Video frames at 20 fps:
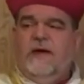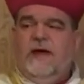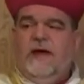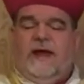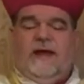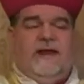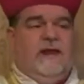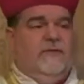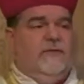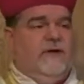
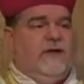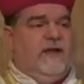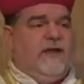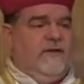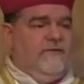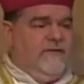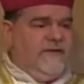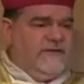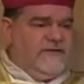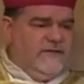And he will
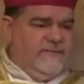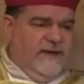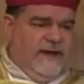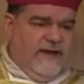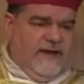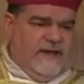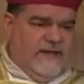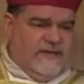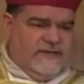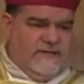give us the
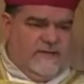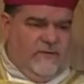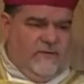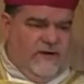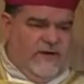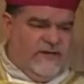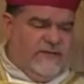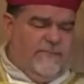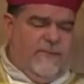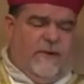Mass
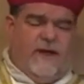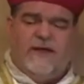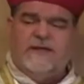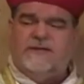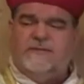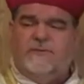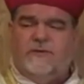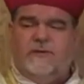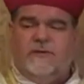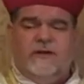when it's
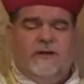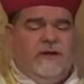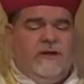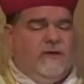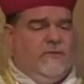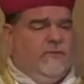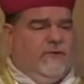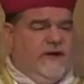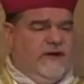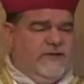possible,
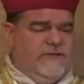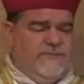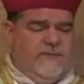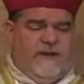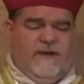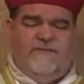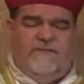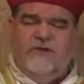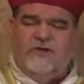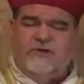when it's
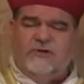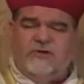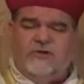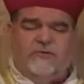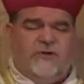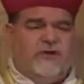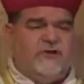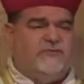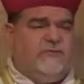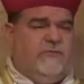beneficial
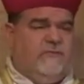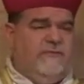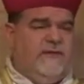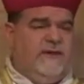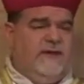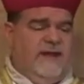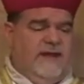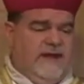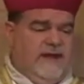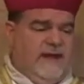to us, when we
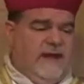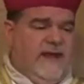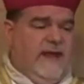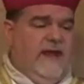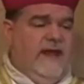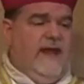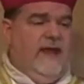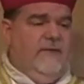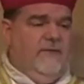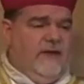need it.
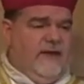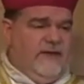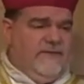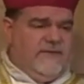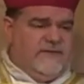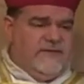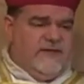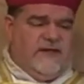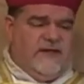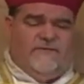He will give
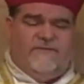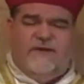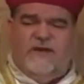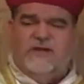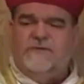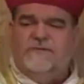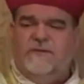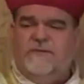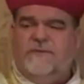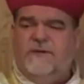us the
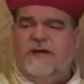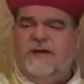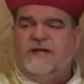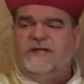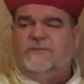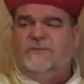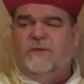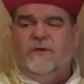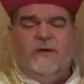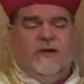confession when
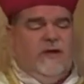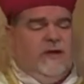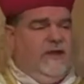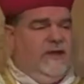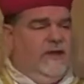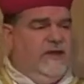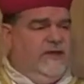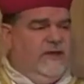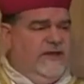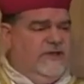possible.
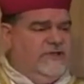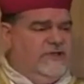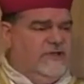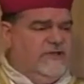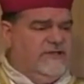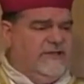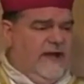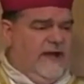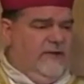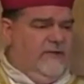He teaches
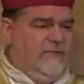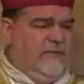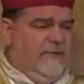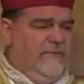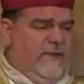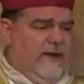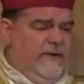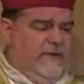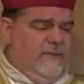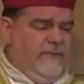us how to,
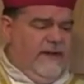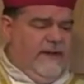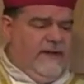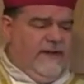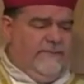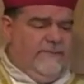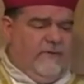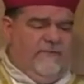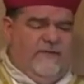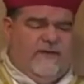how to make a
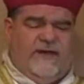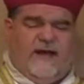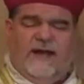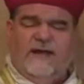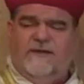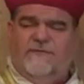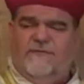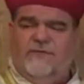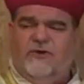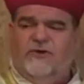perfect
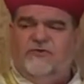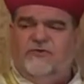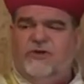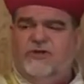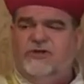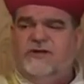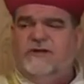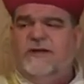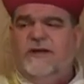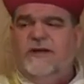act of
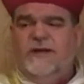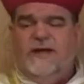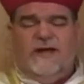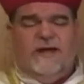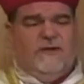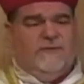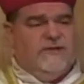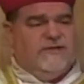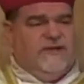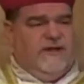contrition and
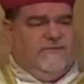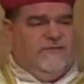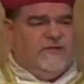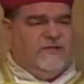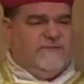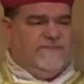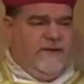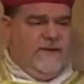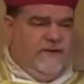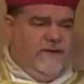to receive the
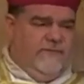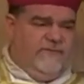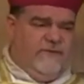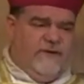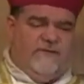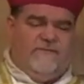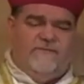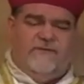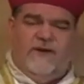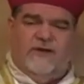spirit of
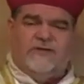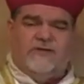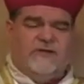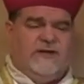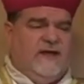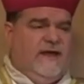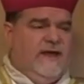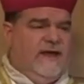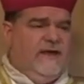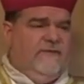
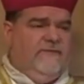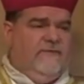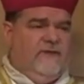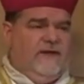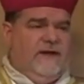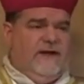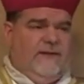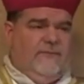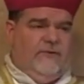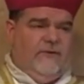confession if we're
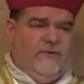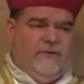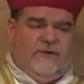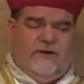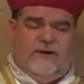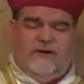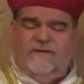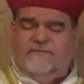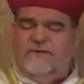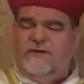not able to go
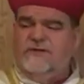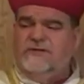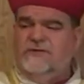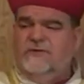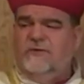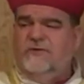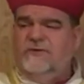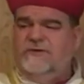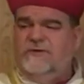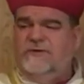to confession
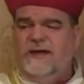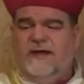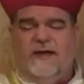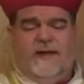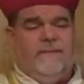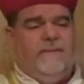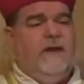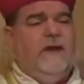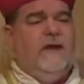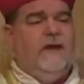all the
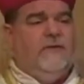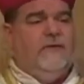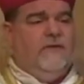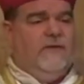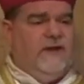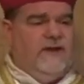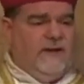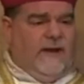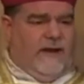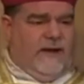time.
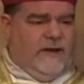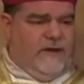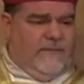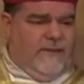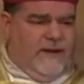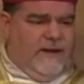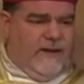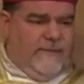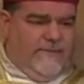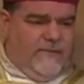We know how to
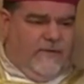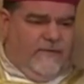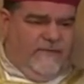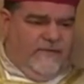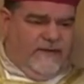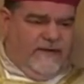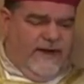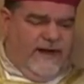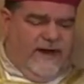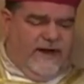make a
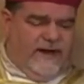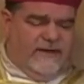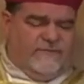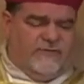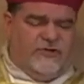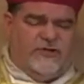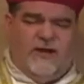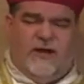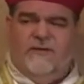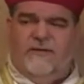perfect act
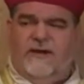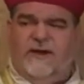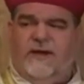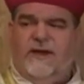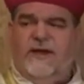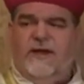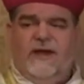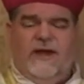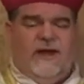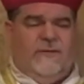of
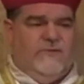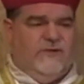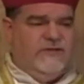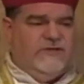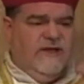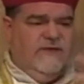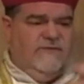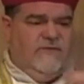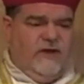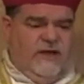charity and
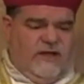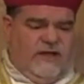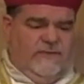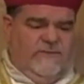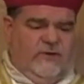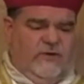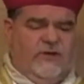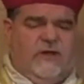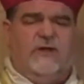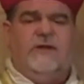receive Holy
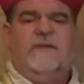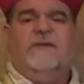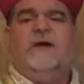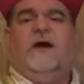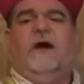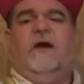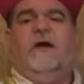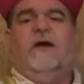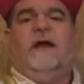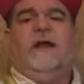Communion in the
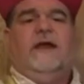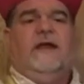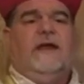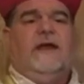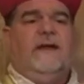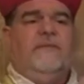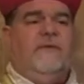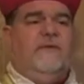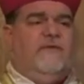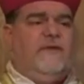heart,
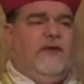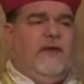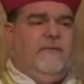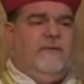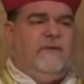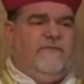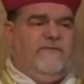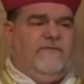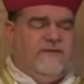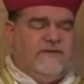even if we're not
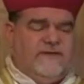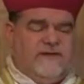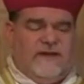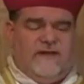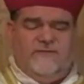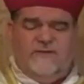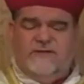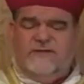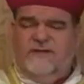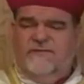able to
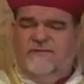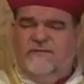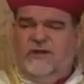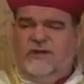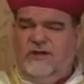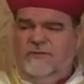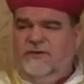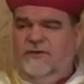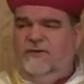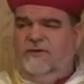physically receive Holy
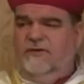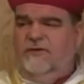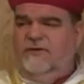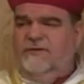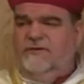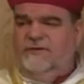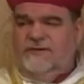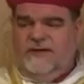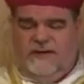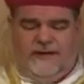Communion all
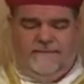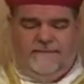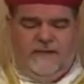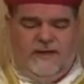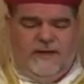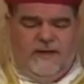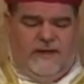the time.